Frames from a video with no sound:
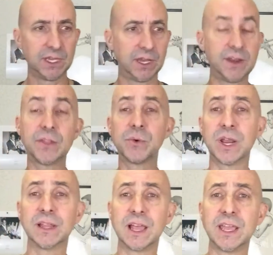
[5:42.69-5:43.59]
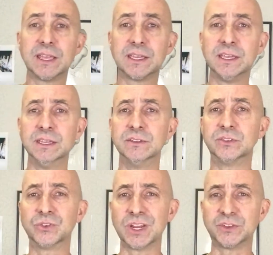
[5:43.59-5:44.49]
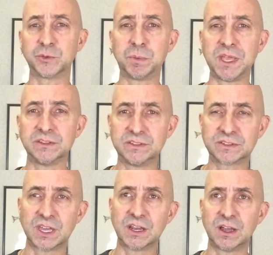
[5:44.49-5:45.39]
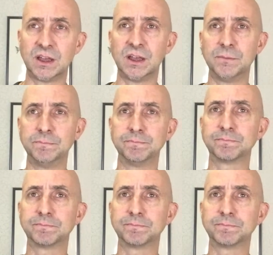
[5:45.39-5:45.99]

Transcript: Another one I like is Greg Spence. He's got a